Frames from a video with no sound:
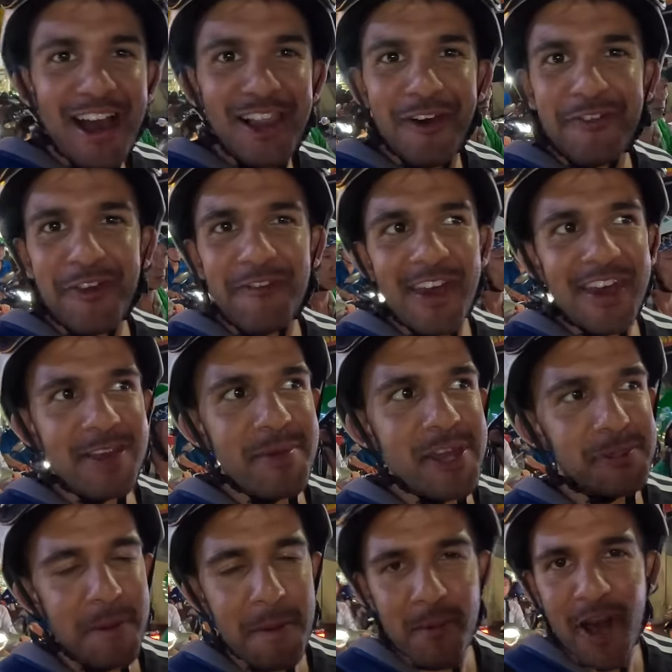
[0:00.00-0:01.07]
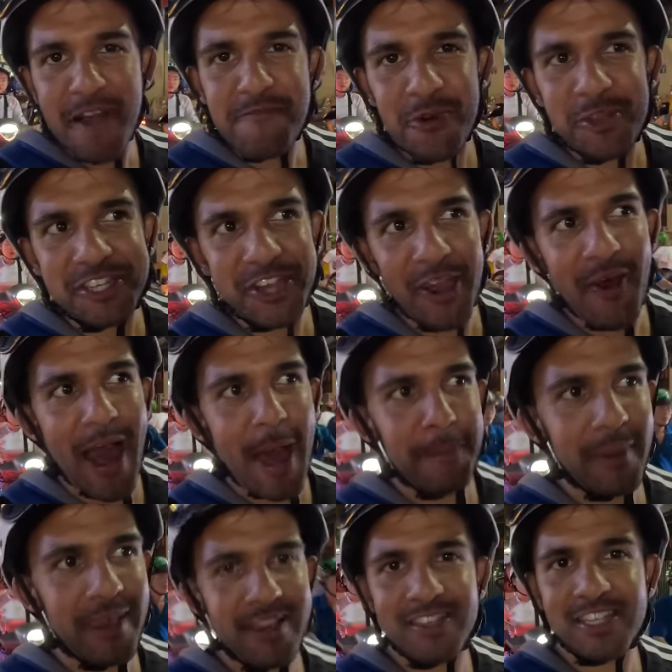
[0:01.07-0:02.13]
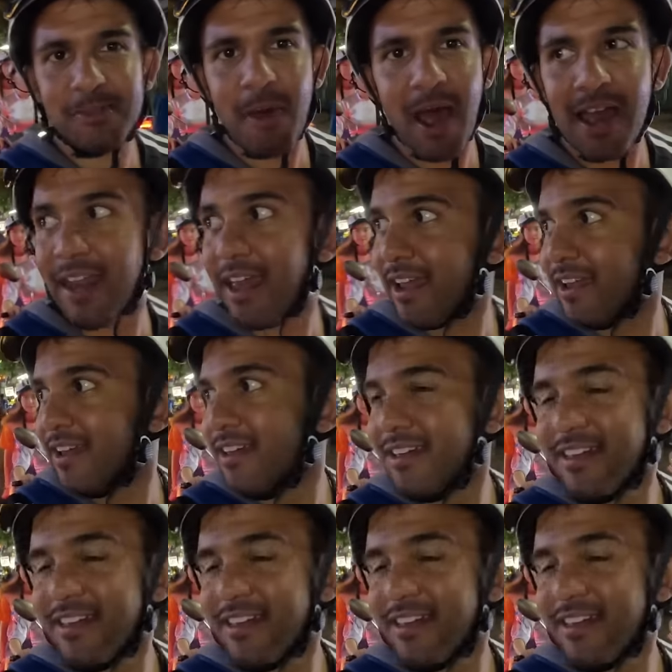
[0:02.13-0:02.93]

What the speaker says: I love the Vietnamese people. Everyone's so happy and smiling.